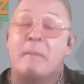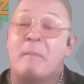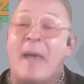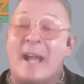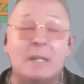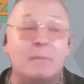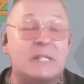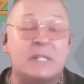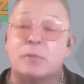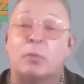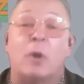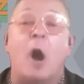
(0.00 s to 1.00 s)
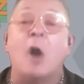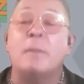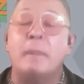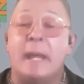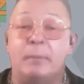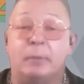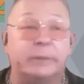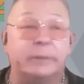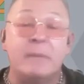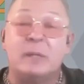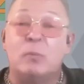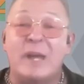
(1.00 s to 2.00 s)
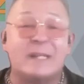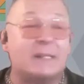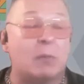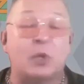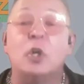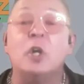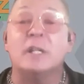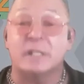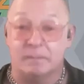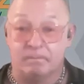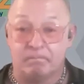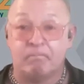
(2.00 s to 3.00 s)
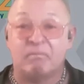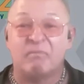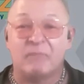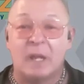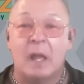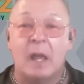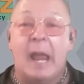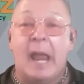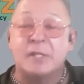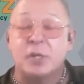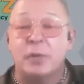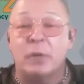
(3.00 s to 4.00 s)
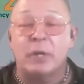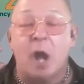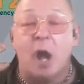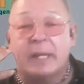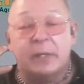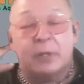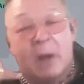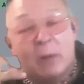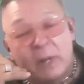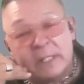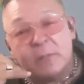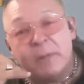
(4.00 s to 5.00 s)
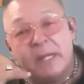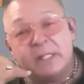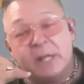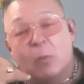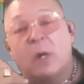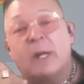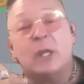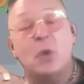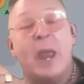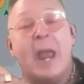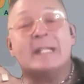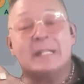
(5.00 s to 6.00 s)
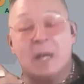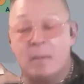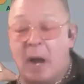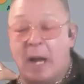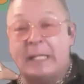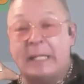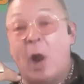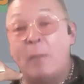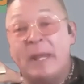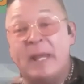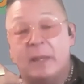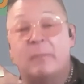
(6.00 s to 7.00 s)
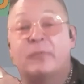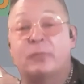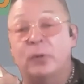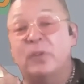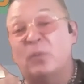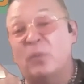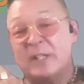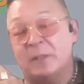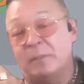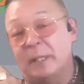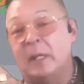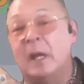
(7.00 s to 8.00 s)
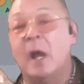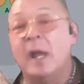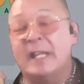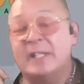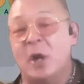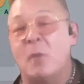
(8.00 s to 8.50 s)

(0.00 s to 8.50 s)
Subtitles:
Pectin business were all the people in the Midwest that were cooks. And so they're calling either my recipe's not working. You had somebody helping them through the recipe. It's